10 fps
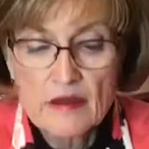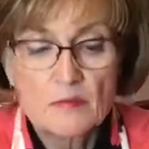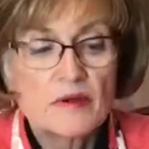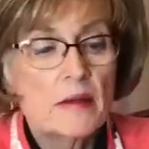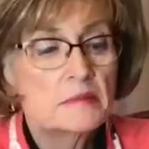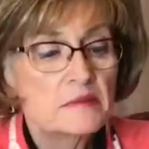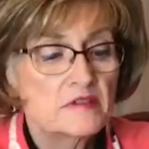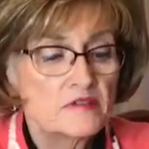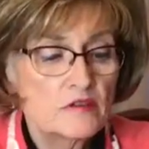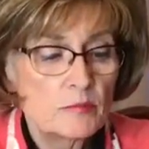I'll probably
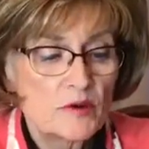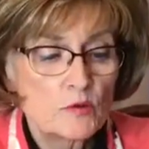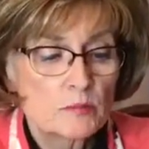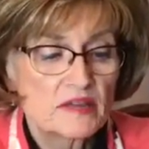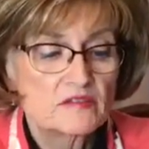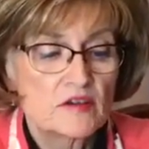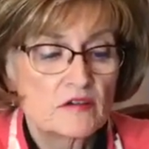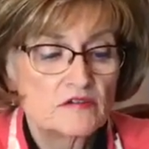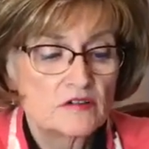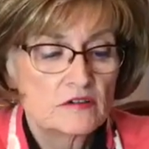still poke
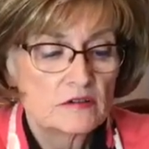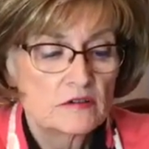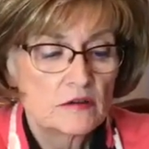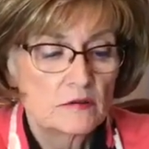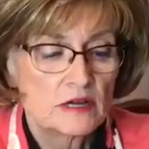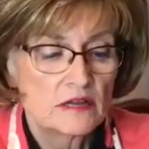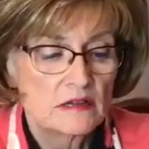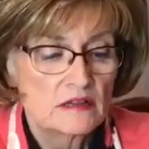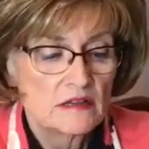myself. Oh well.